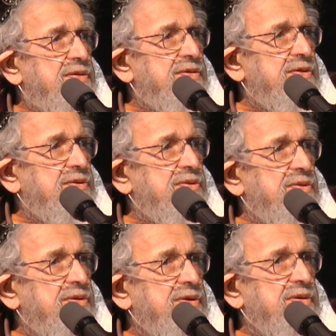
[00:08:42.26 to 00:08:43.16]

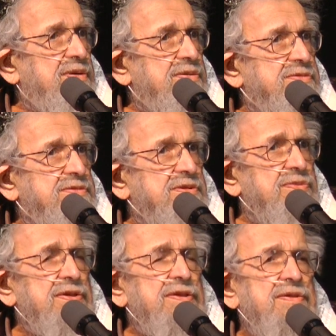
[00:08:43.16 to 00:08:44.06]
So, there
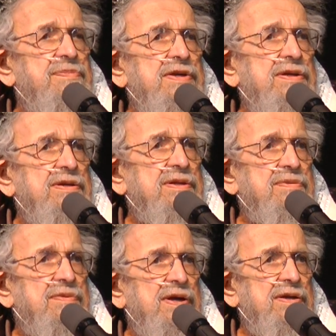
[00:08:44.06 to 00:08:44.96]
was this meeting
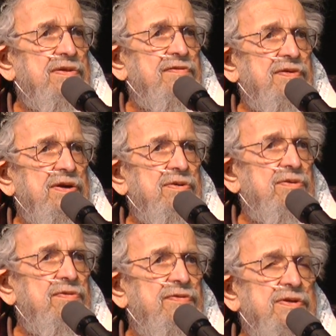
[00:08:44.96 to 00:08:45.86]
that we had in
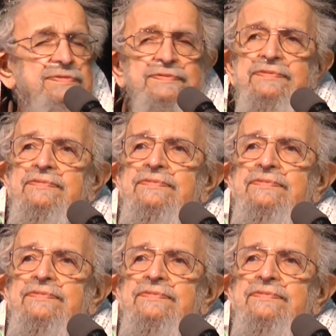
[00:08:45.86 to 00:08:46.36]
Vancouver.